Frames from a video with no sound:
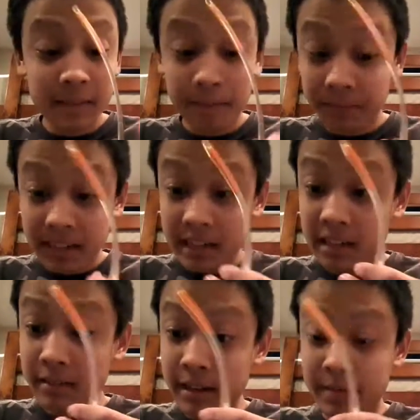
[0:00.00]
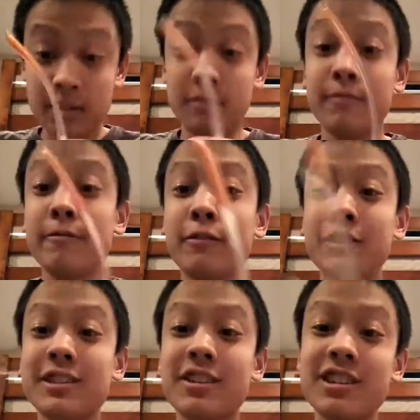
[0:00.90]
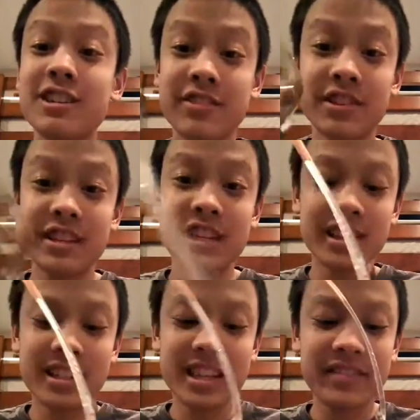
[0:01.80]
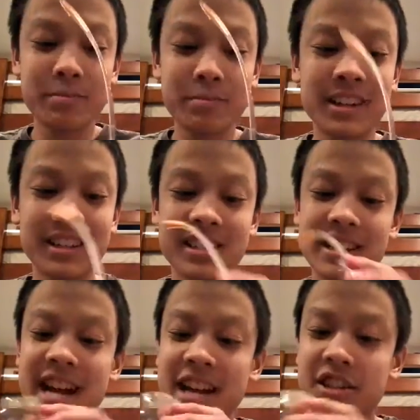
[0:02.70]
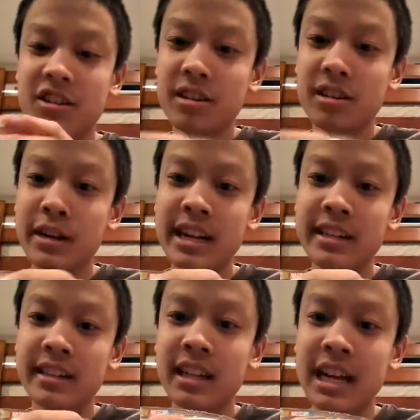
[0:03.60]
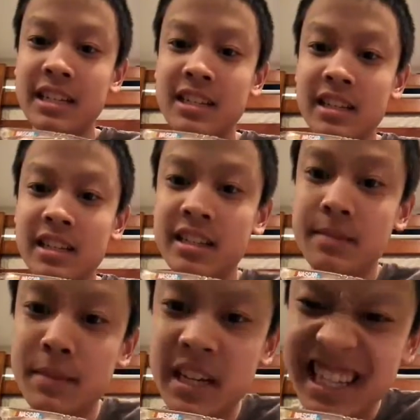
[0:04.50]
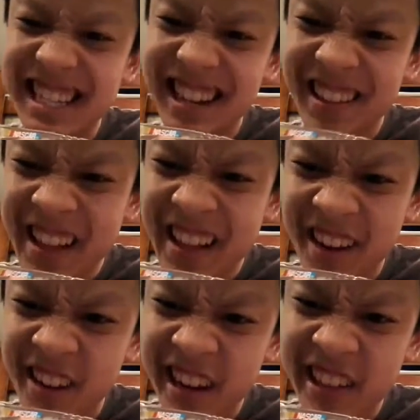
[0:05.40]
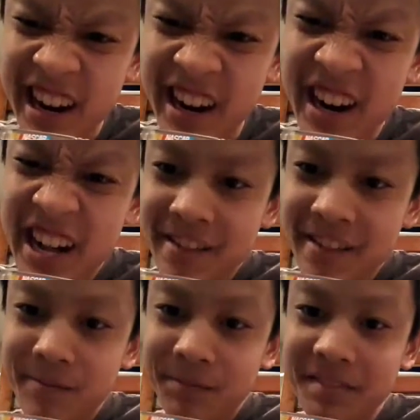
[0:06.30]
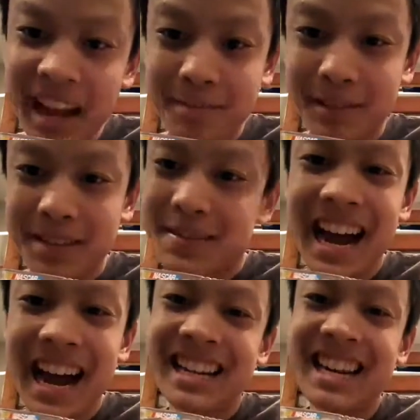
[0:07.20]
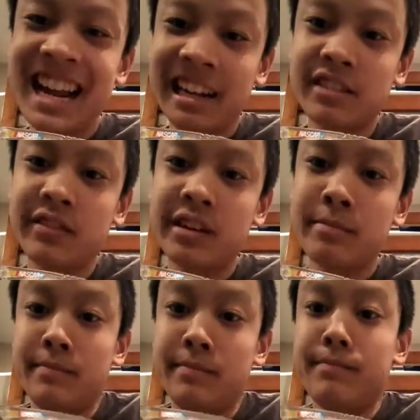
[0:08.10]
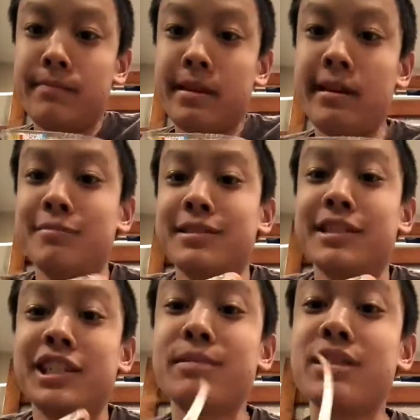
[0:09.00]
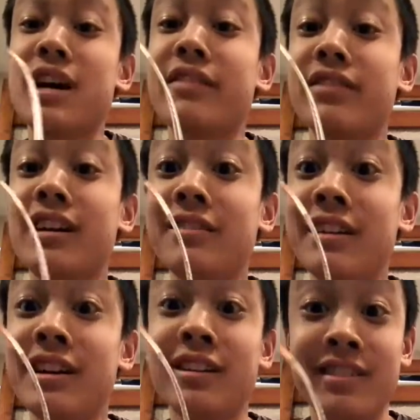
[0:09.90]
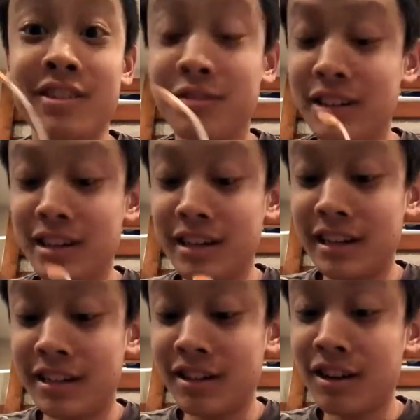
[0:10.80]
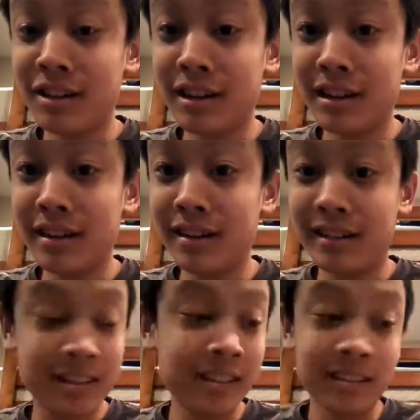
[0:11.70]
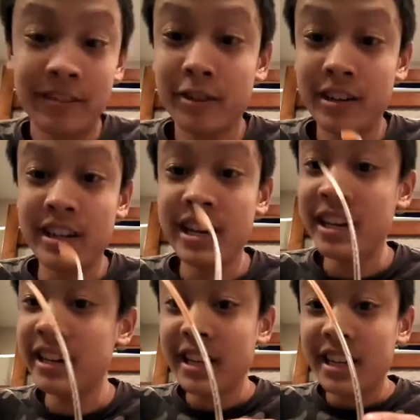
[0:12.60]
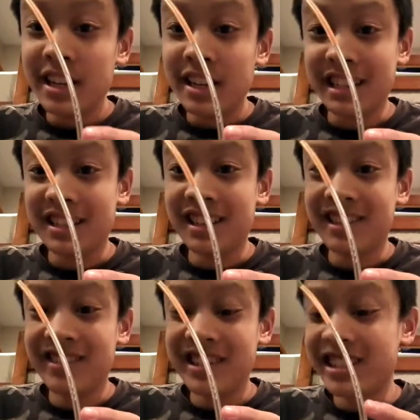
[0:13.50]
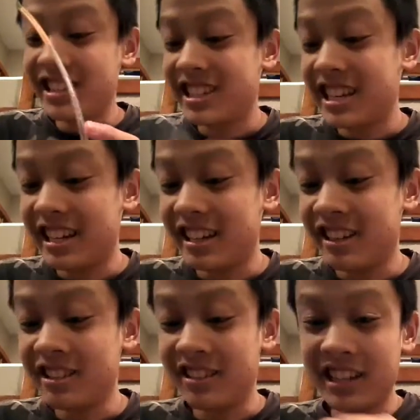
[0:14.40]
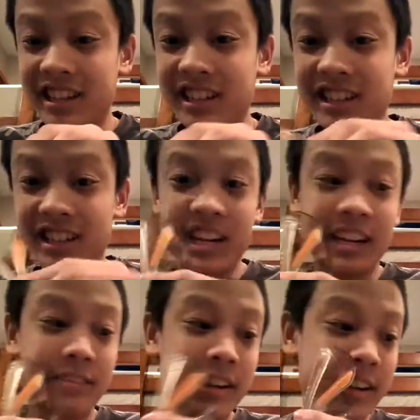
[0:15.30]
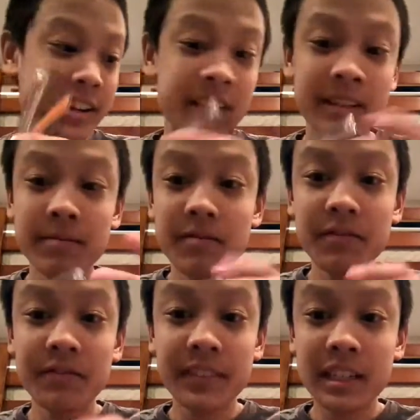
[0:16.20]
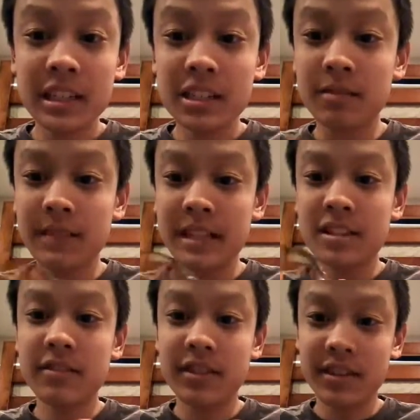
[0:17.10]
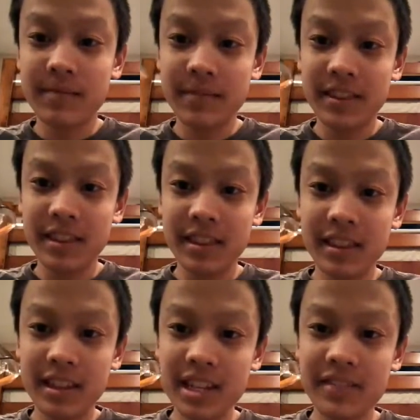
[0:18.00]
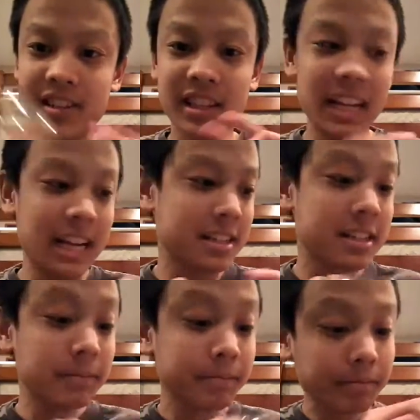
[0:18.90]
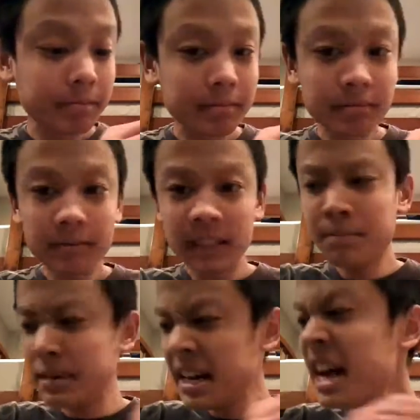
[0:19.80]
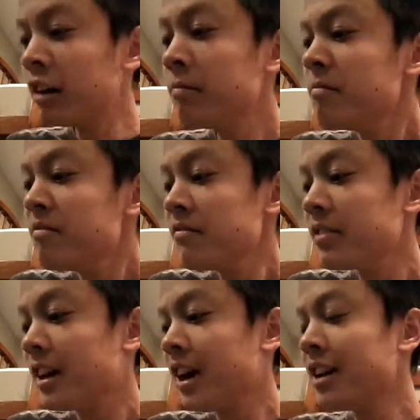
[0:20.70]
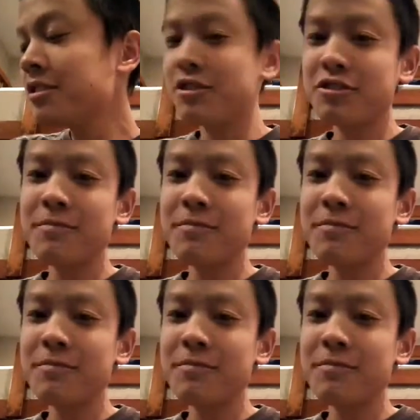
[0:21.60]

anyway, so 4 stars for Encon Safety Products, NASCAR branded glasses, and it's because it's got that right there. Believe me, I didn't ask for it, but hey, it was the cheapest offer out there. Only $1.48. That's another reason it also gets such a high rating. So that's all for the safety glasses. But now, onto